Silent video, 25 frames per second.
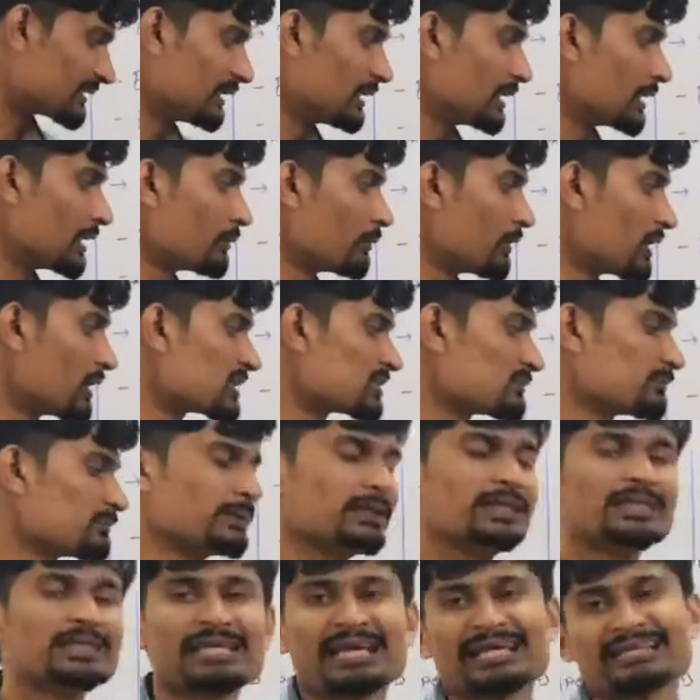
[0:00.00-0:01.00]
the liver,
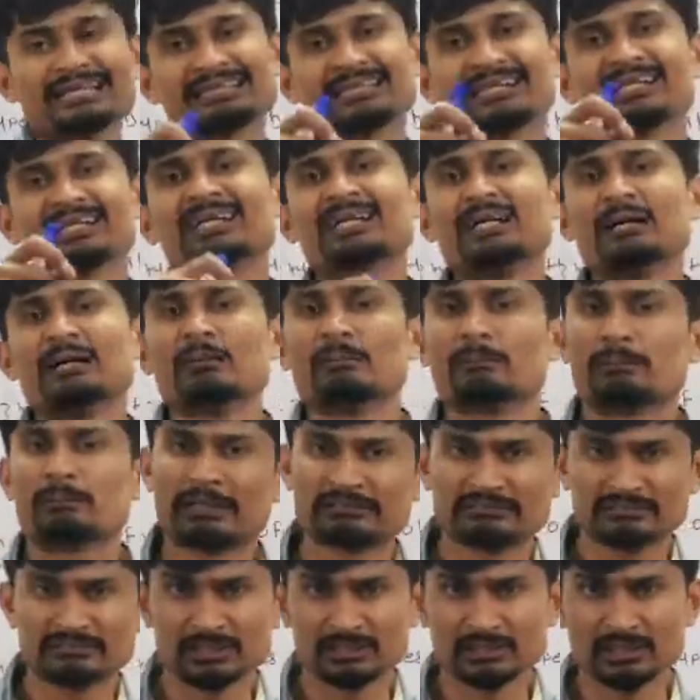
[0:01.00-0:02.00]
spleen and the
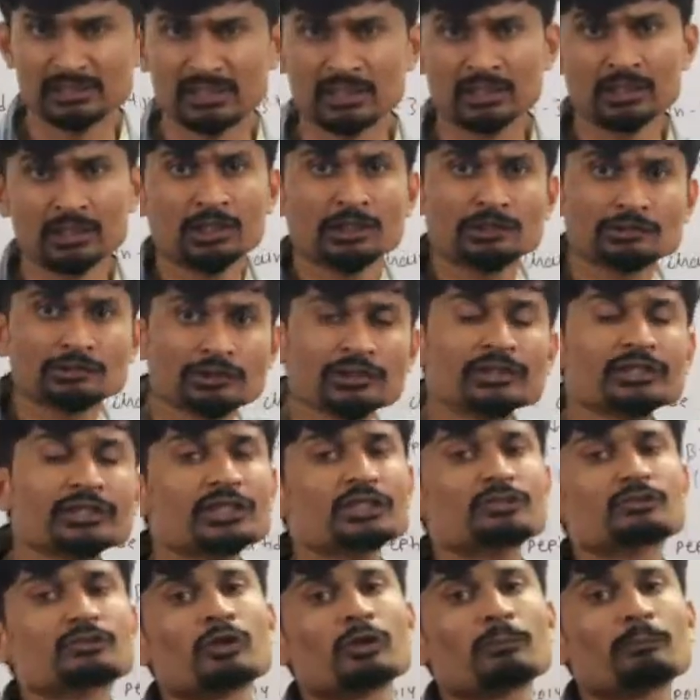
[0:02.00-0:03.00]
placenta. So
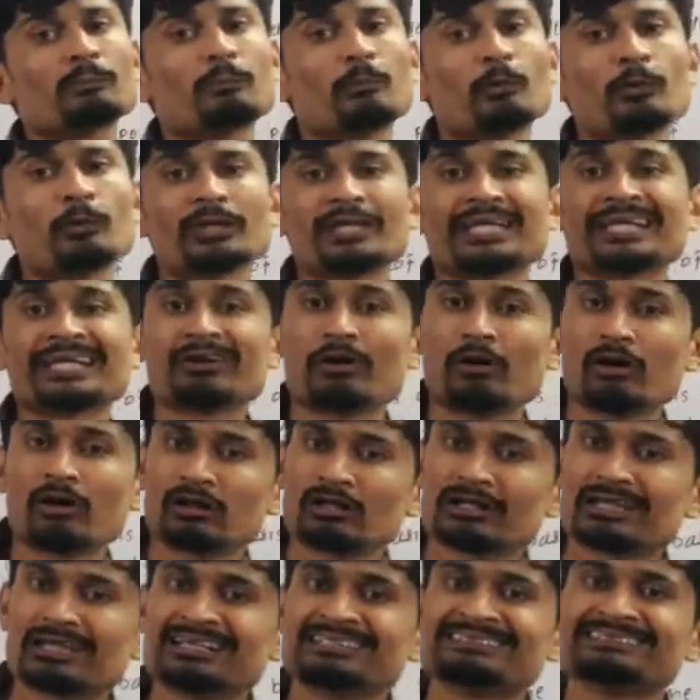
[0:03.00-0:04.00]
erythropoietic
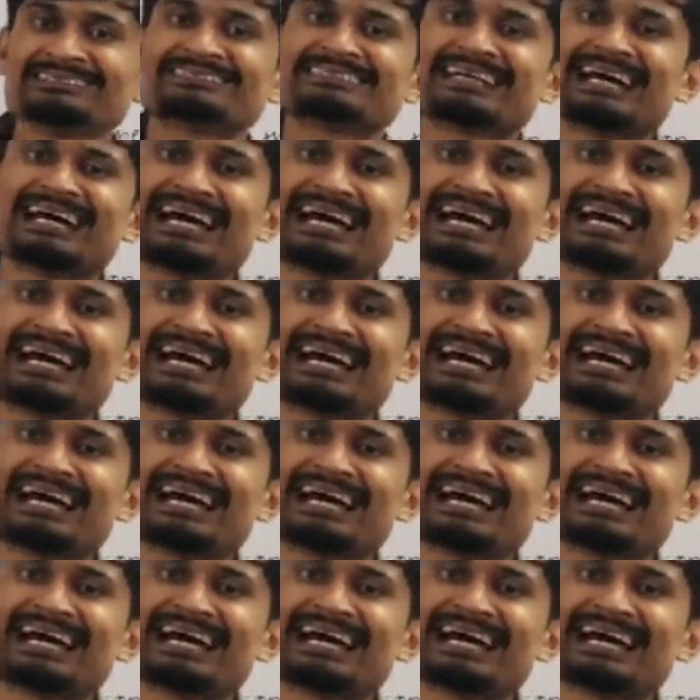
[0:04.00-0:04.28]
organs